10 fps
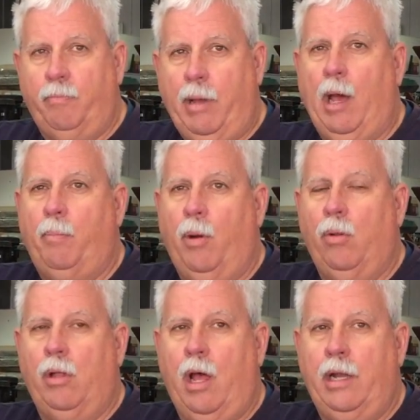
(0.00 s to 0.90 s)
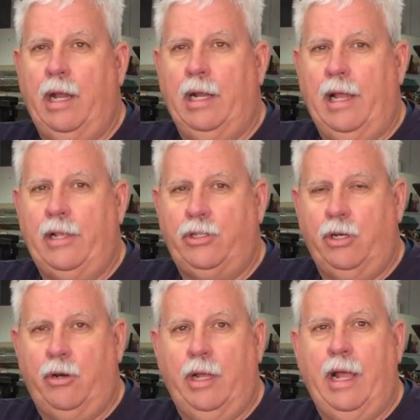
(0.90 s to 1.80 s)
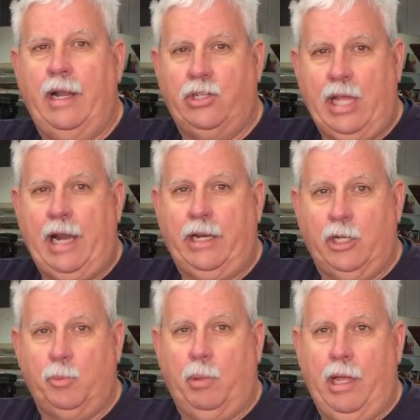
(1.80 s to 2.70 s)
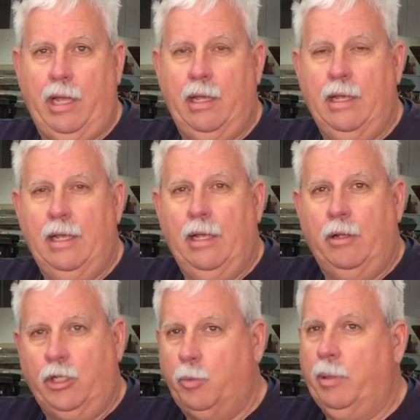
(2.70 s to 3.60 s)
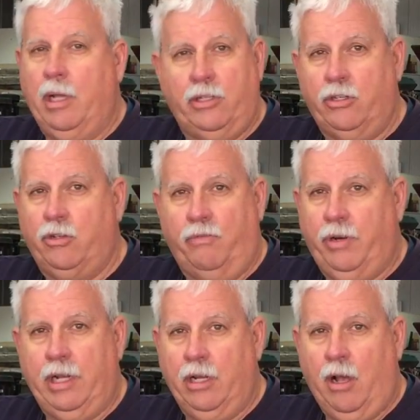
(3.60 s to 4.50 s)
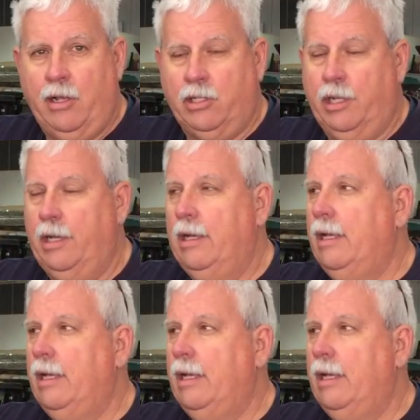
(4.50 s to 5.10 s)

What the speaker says: bow pole on unless you're at a static display, just because they're so freaking costly.